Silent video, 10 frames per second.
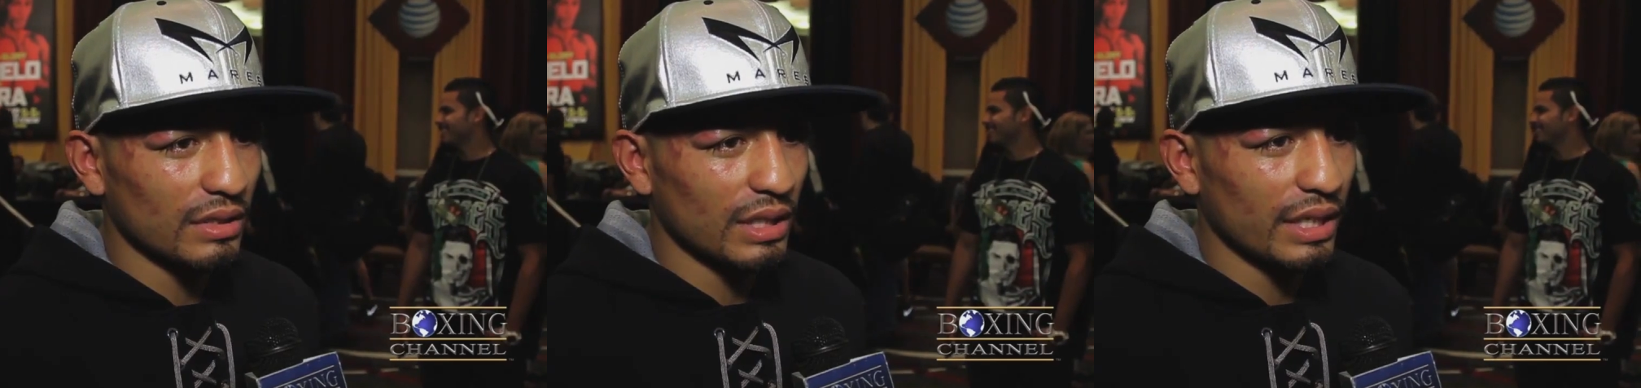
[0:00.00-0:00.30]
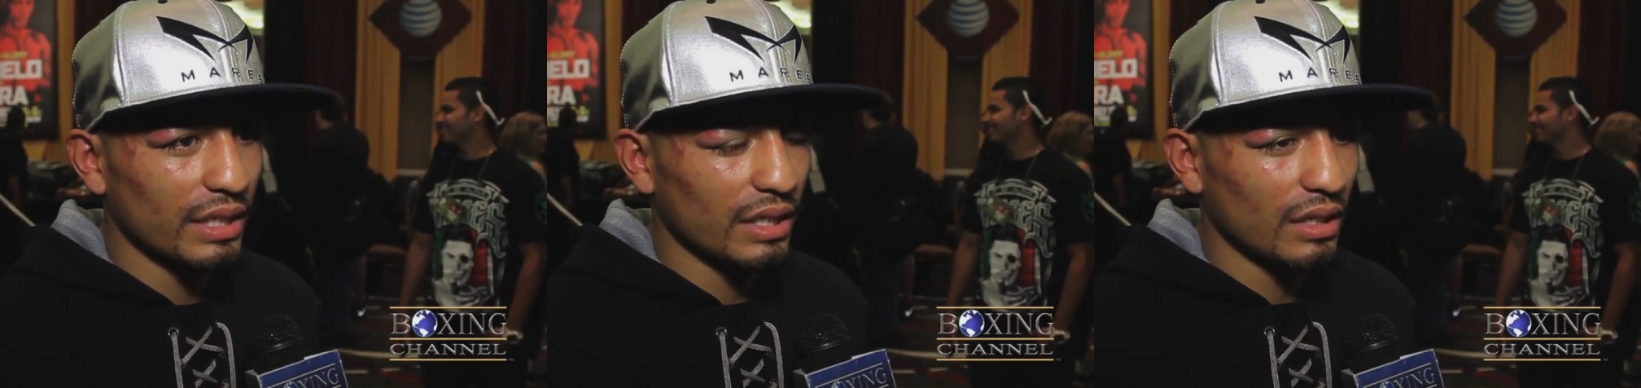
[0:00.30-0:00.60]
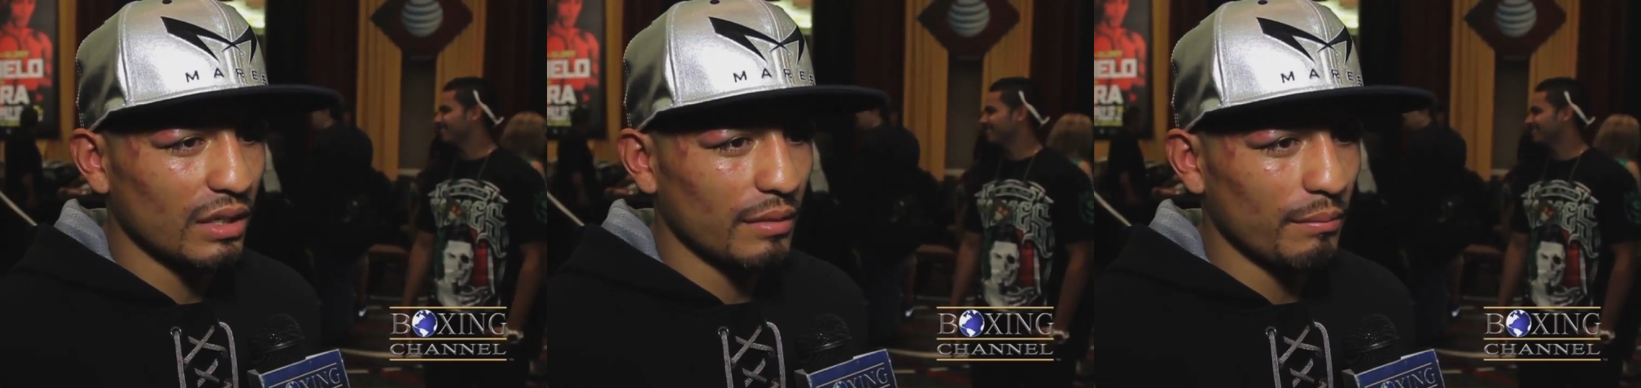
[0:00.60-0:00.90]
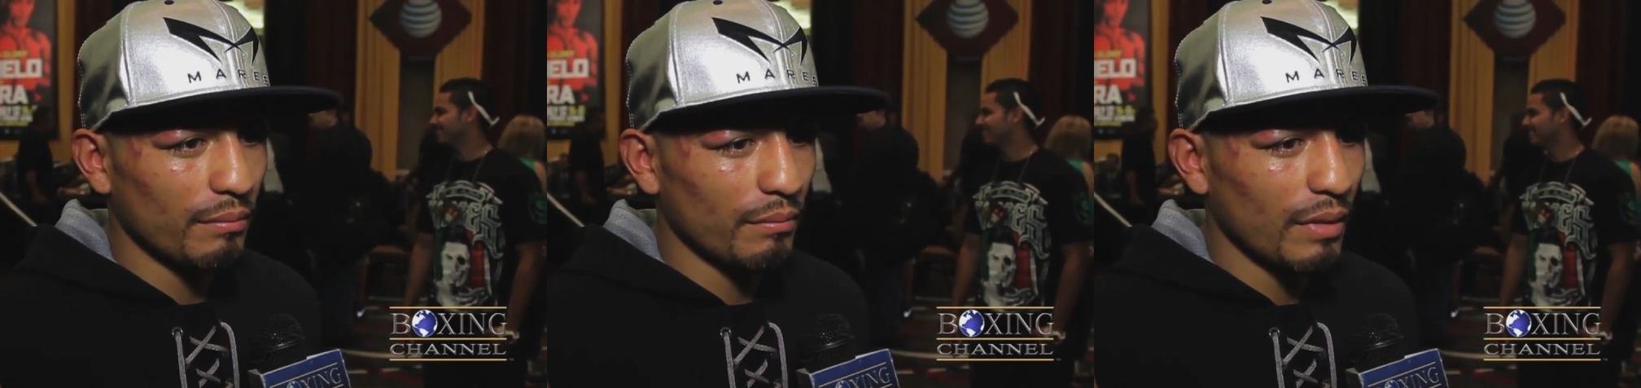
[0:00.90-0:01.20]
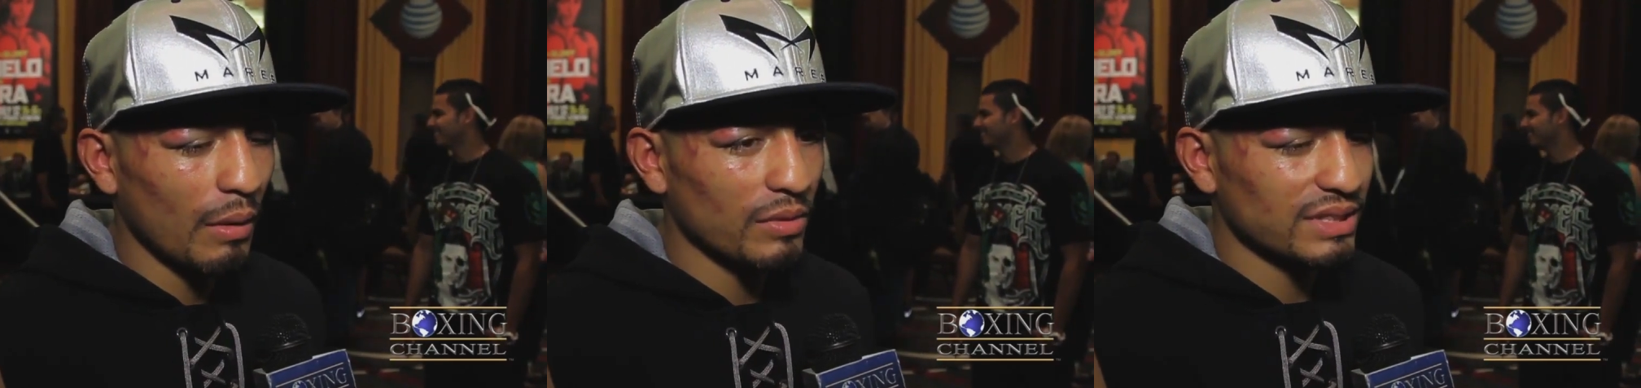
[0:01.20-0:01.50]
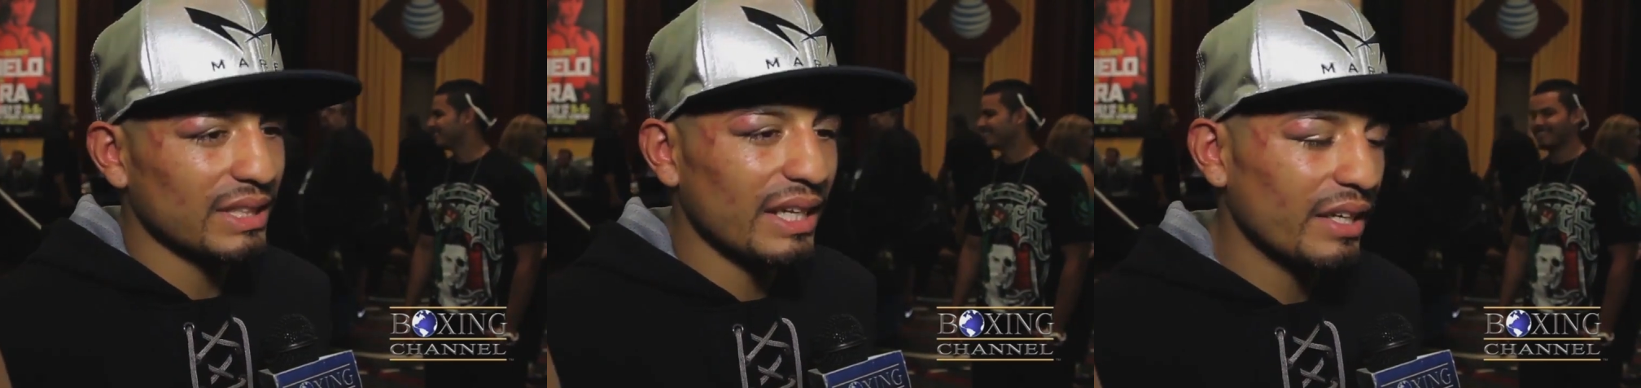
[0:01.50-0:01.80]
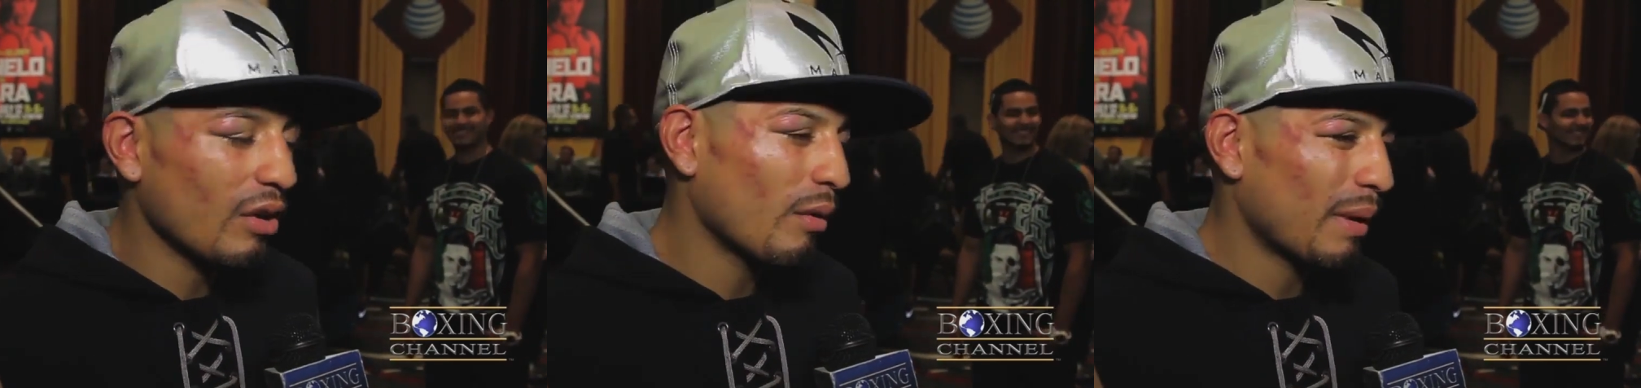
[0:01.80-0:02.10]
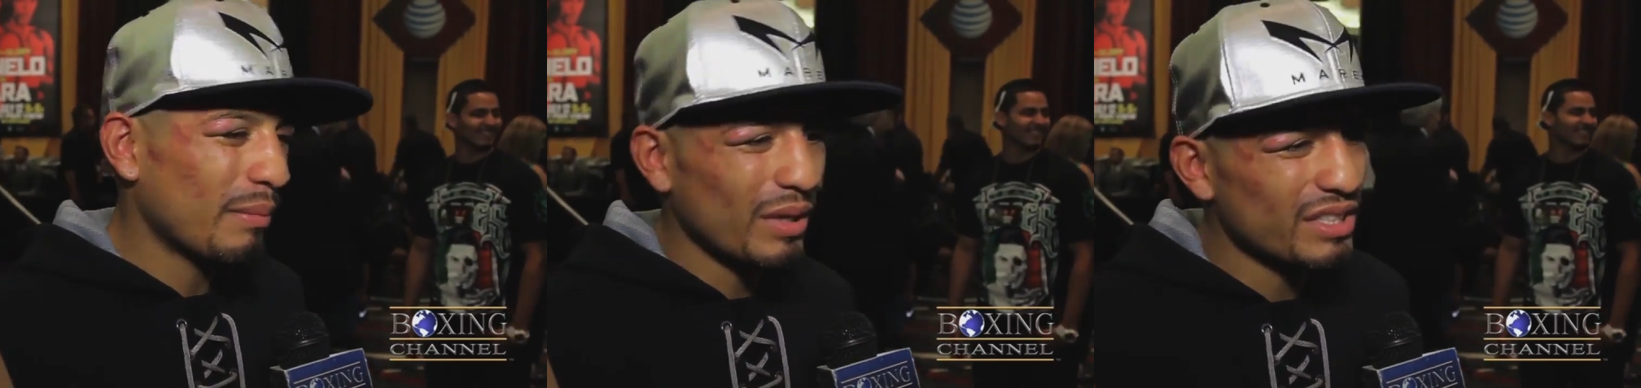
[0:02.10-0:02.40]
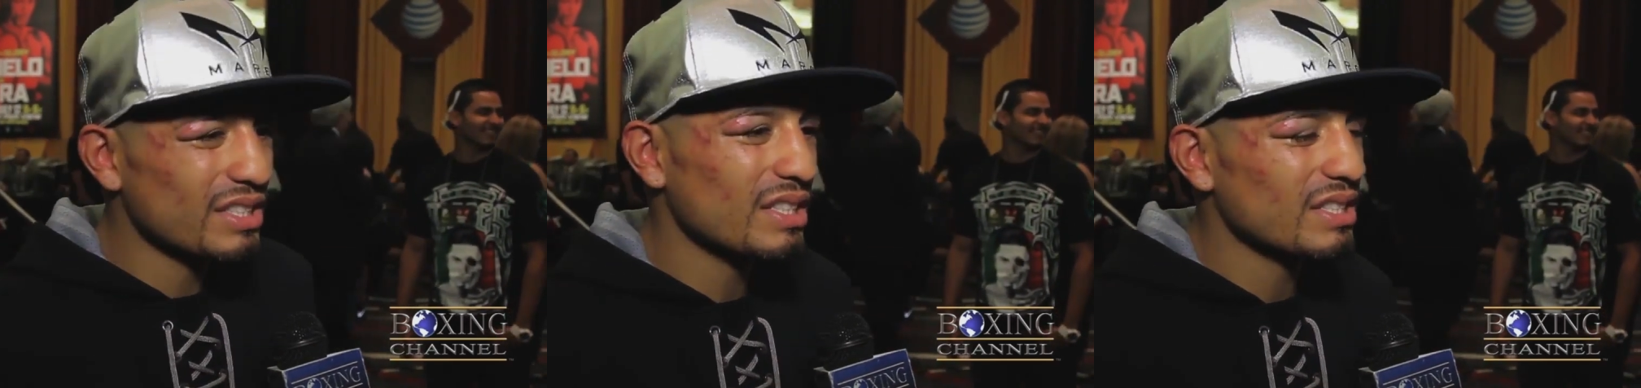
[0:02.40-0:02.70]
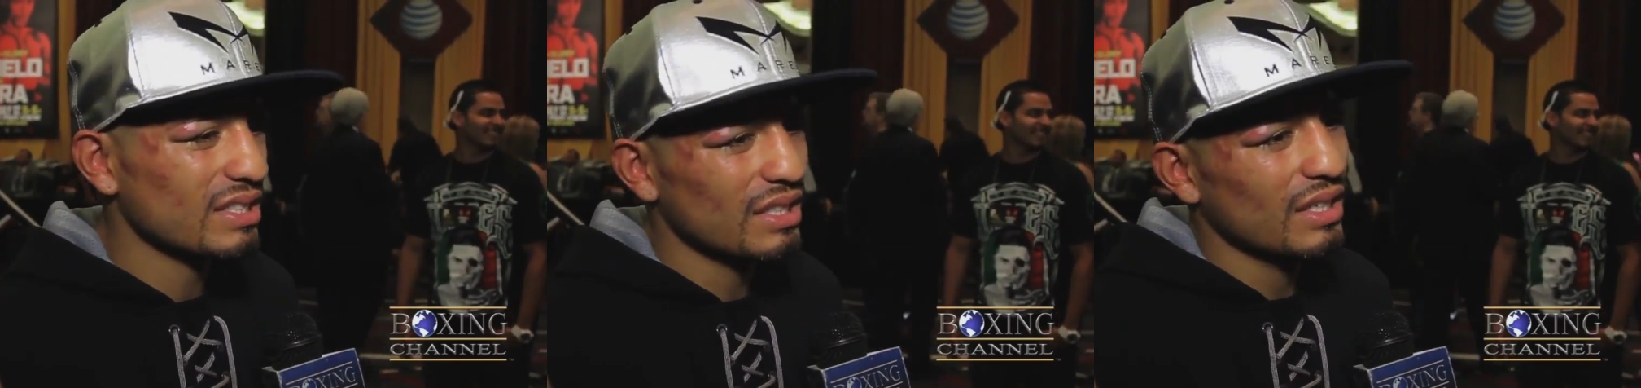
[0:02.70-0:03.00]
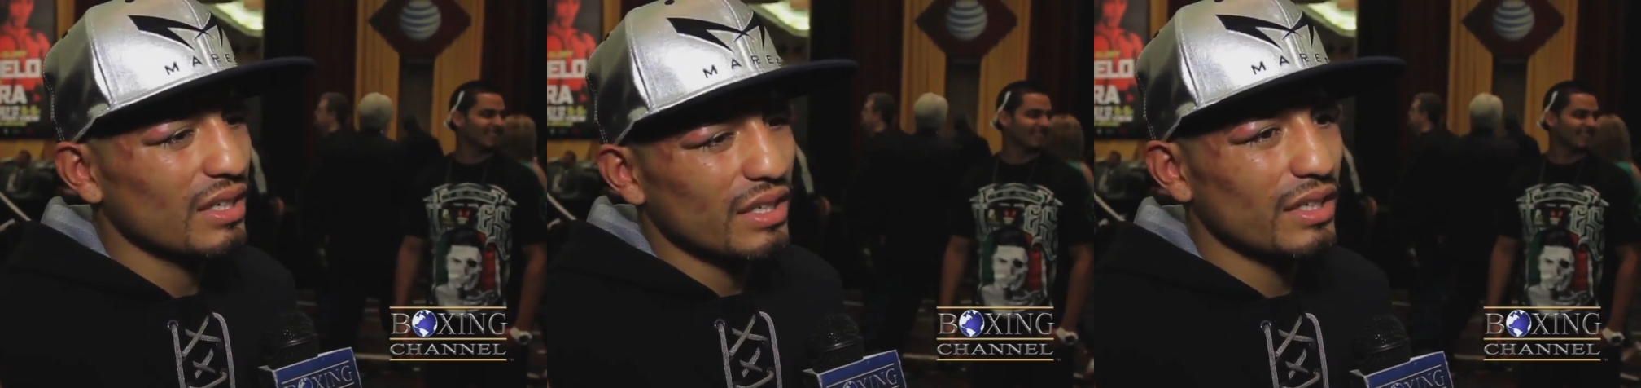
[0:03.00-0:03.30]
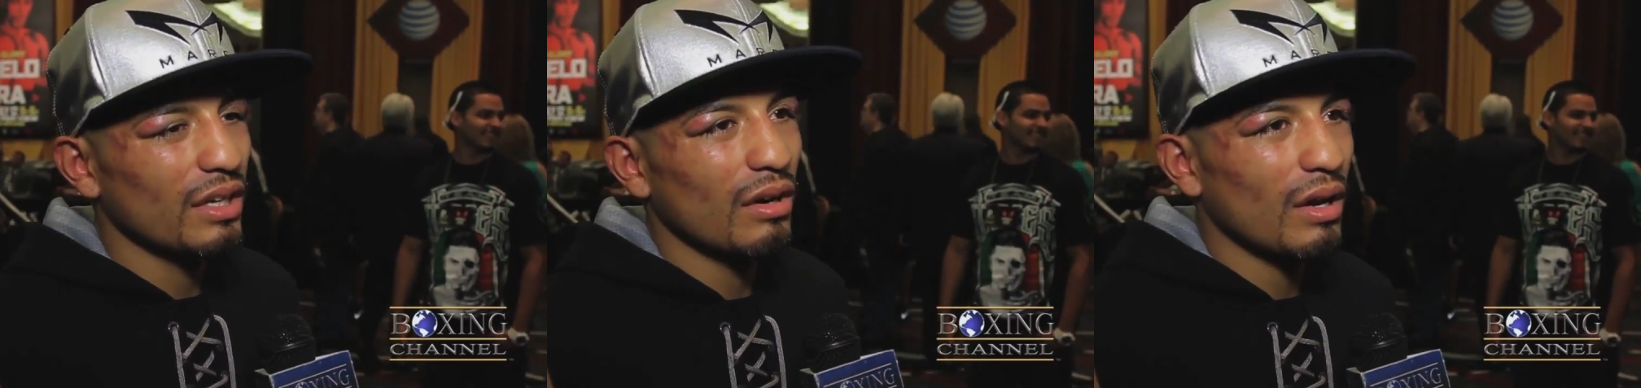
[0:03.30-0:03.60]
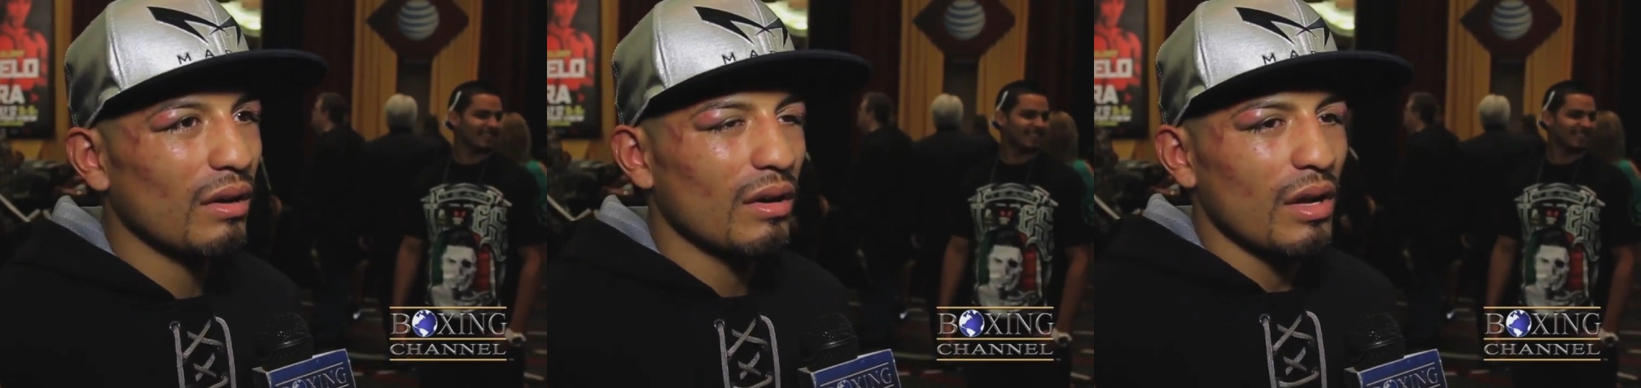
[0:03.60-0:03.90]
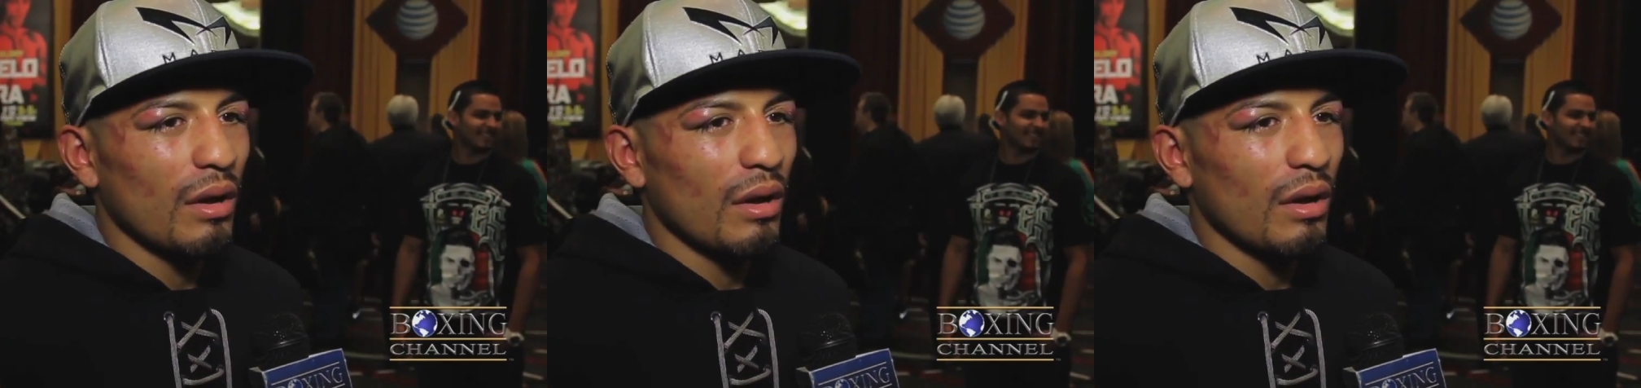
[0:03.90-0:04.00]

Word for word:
Speaker 1: like um, I wasn't letting go of my punches, you know.